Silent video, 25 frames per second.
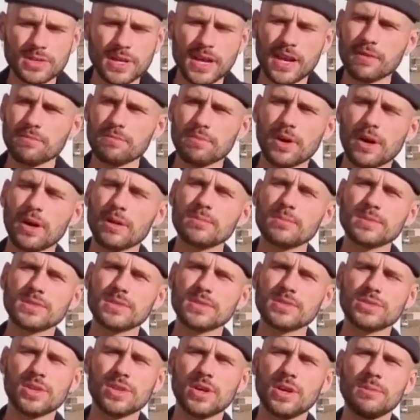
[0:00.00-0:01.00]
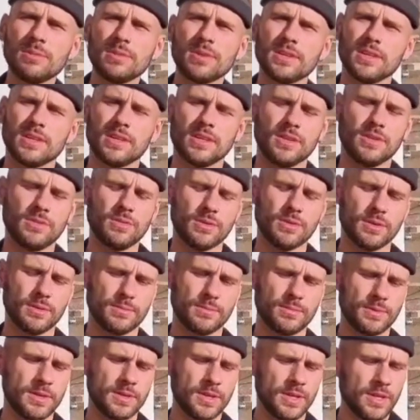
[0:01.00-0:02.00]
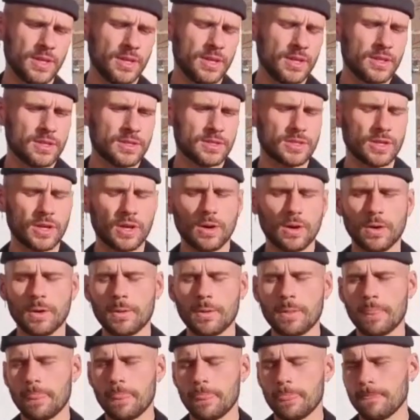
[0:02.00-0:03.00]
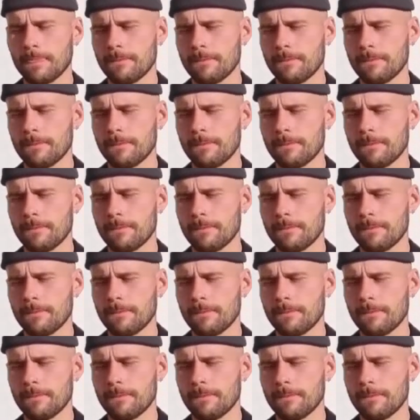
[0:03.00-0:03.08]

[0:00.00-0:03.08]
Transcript: have problems in Germany and Europe. So